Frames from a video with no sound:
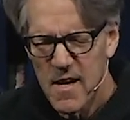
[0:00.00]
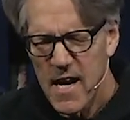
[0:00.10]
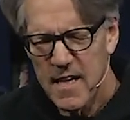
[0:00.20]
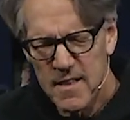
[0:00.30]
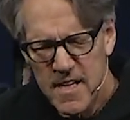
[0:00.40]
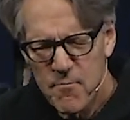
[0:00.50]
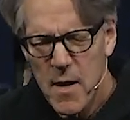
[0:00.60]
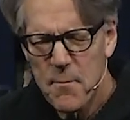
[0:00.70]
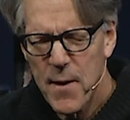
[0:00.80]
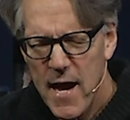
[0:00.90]
I leave
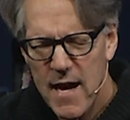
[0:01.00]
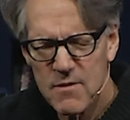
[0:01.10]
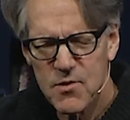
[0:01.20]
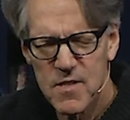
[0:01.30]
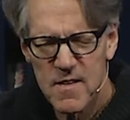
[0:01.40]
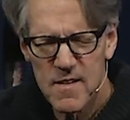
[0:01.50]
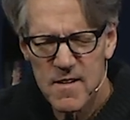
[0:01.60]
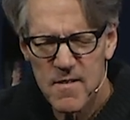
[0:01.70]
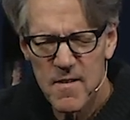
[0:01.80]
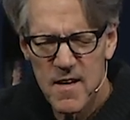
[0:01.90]
my past.
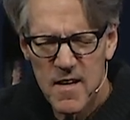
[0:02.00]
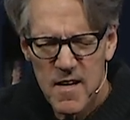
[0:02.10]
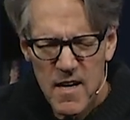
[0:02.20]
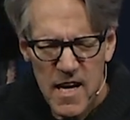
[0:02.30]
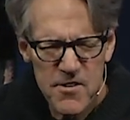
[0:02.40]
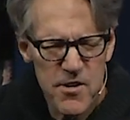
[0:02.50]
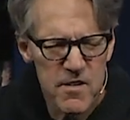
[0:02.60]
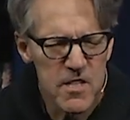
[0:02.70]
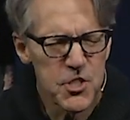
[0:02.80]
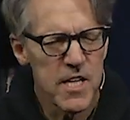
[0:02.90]
I
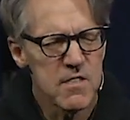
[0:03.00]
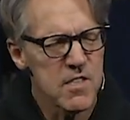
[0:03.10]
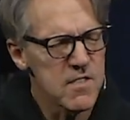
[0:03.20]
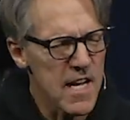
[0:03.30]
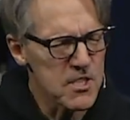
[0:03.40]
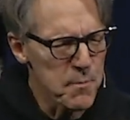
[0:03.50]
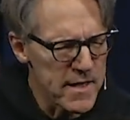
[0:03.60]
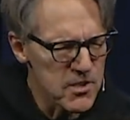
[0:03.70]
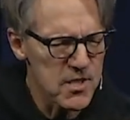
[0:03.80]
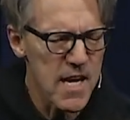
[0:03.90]
turn to Jesus as
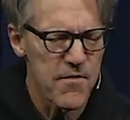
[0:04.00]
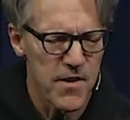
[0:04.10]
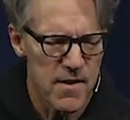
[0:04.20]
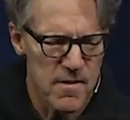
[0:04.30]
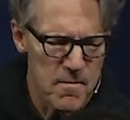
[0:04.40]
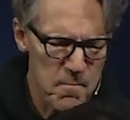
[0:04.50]
my Savior.